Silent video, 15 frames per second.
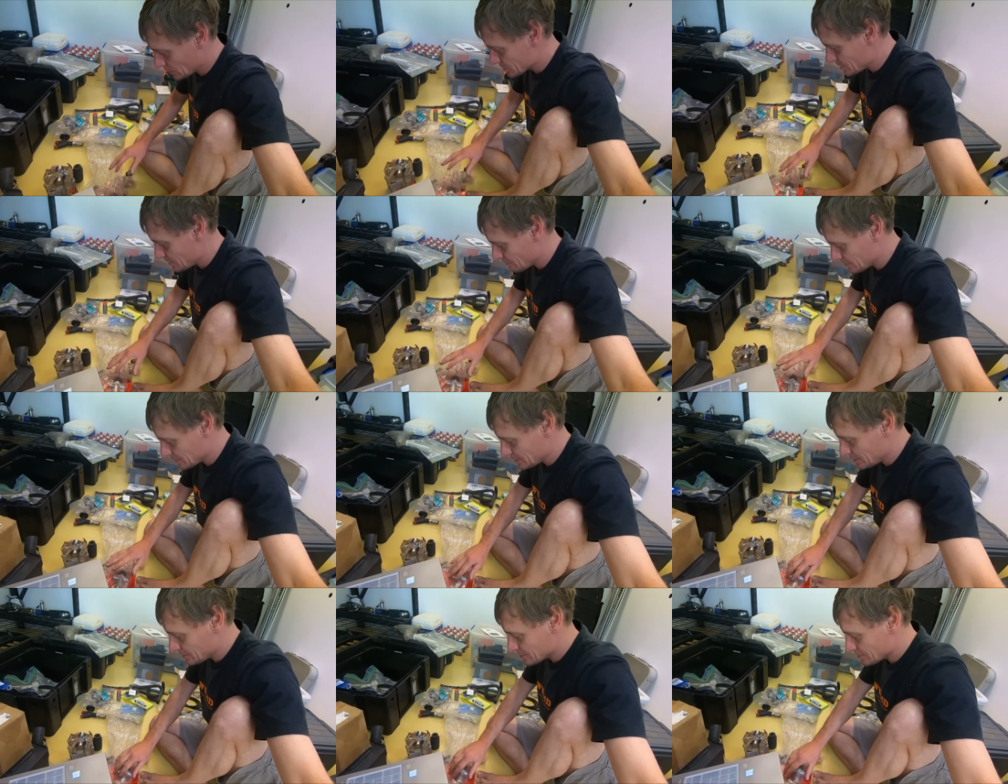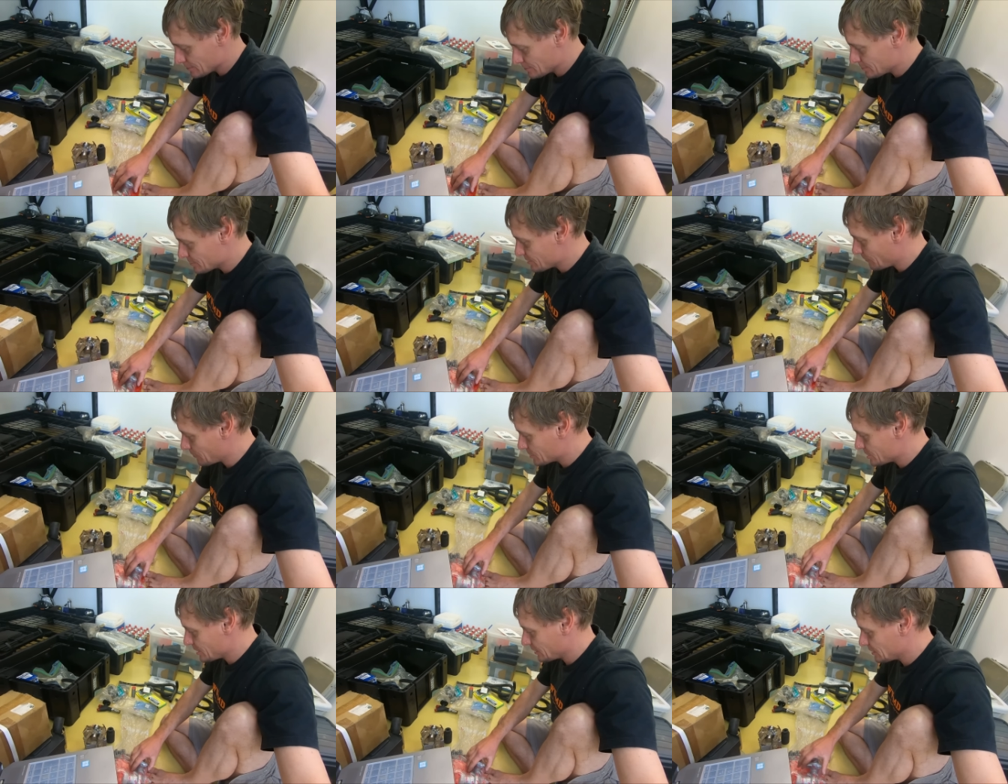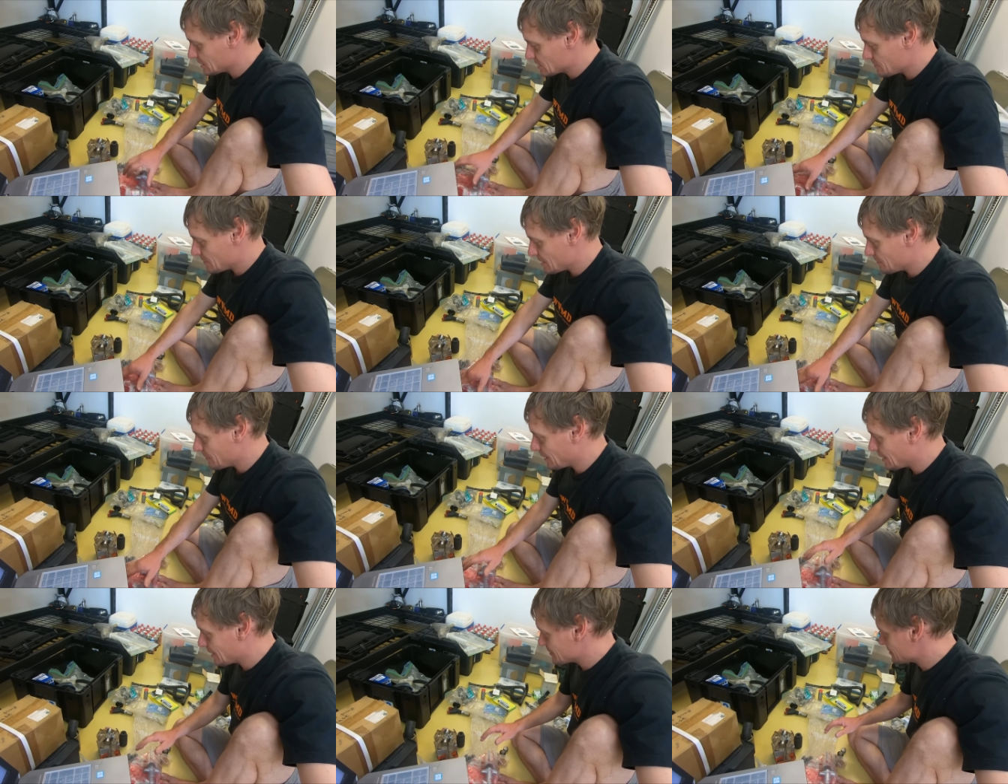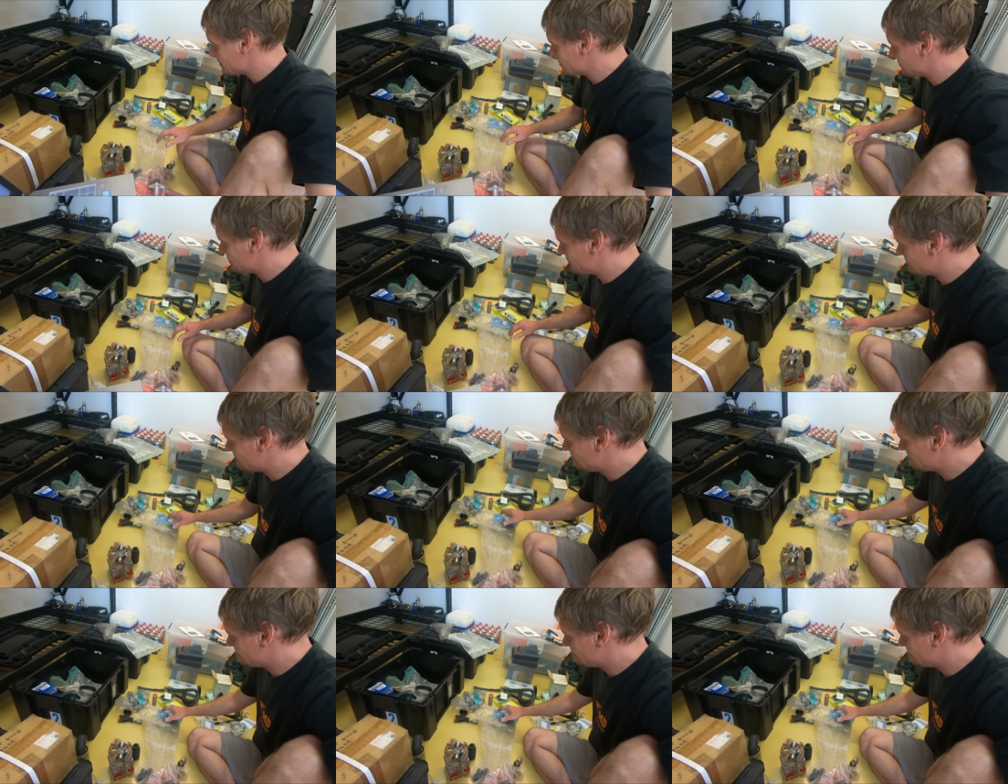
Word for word: else here I need to, double checking the spare parts,